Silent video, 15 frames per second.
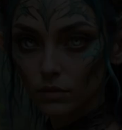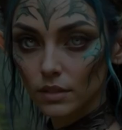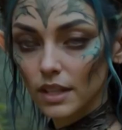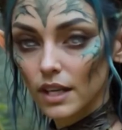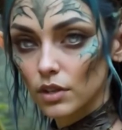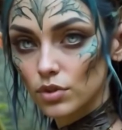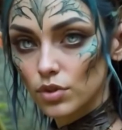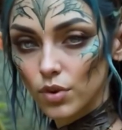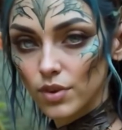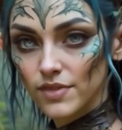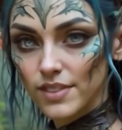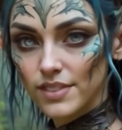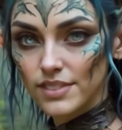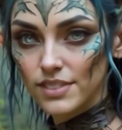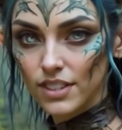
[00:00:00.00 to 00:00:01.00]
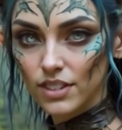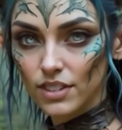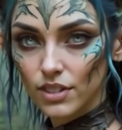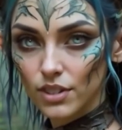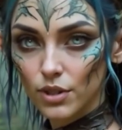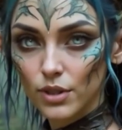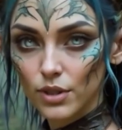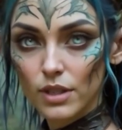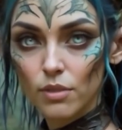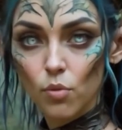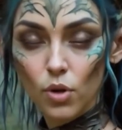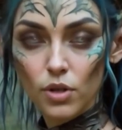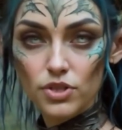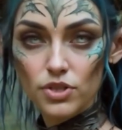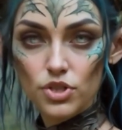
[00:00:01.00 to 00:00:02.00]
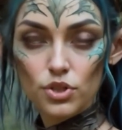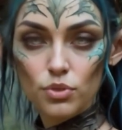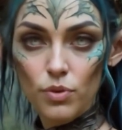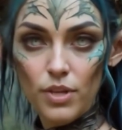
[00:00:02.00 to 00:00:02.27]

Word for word: Unlock the future of photos today.